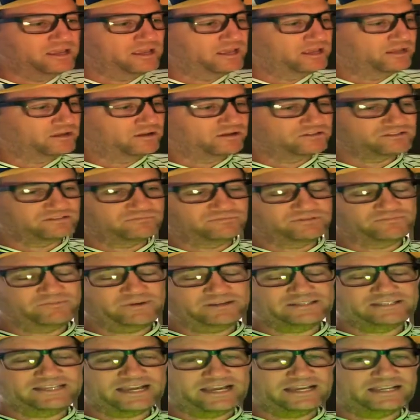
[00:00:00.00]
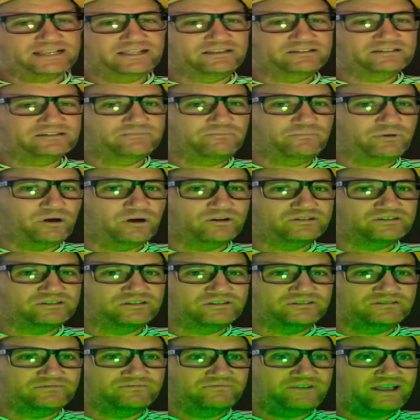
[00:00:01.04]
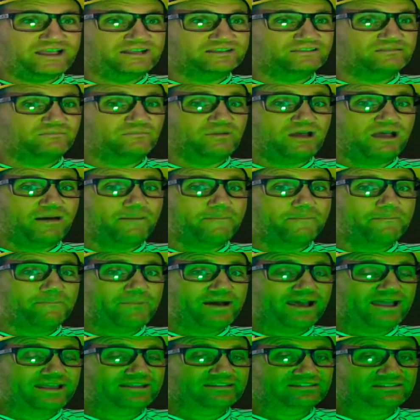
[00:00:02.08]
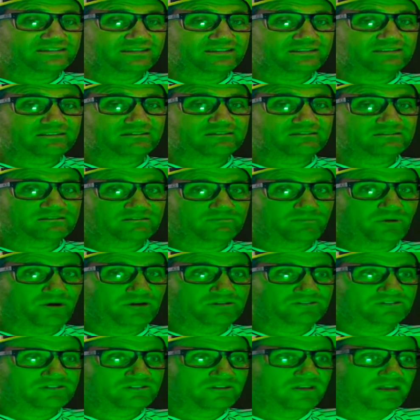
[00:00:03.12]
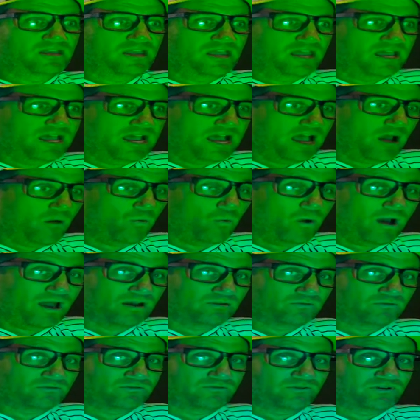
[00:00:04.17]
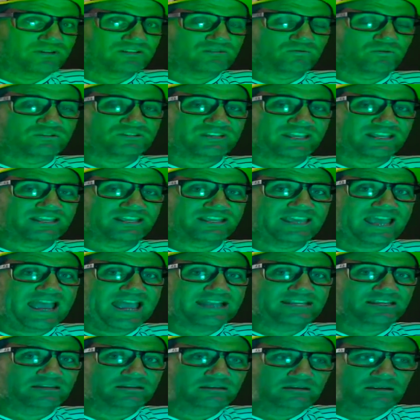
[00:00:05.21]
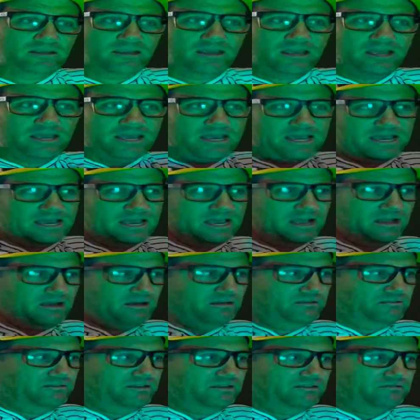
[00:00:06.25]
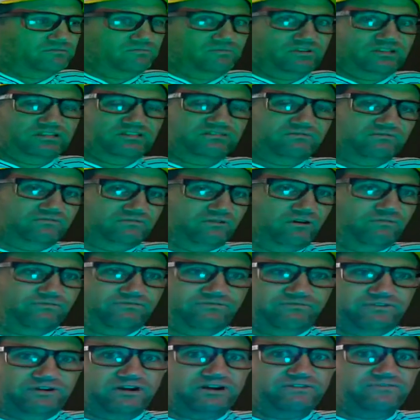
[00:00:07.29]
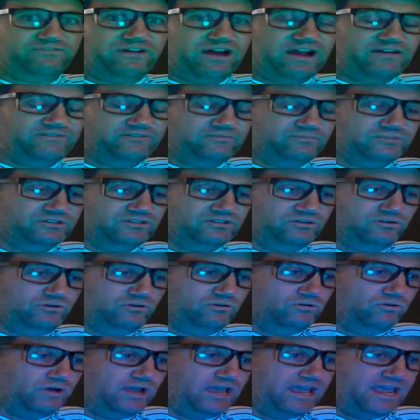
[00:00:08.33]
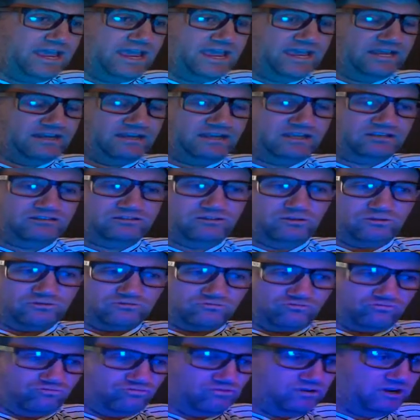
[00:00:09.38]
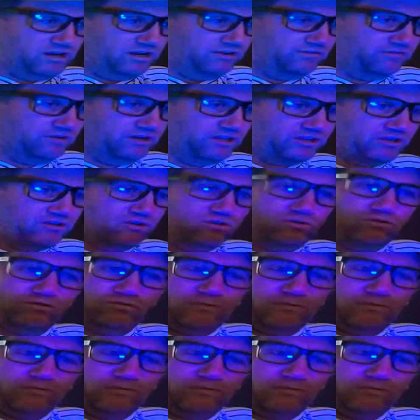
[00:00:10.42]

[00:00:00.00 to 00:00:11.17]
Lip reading: Got some spectacular spots and found some amazing spots. One of which was a canyon that is not very far from us at all, and it looked really, really cool.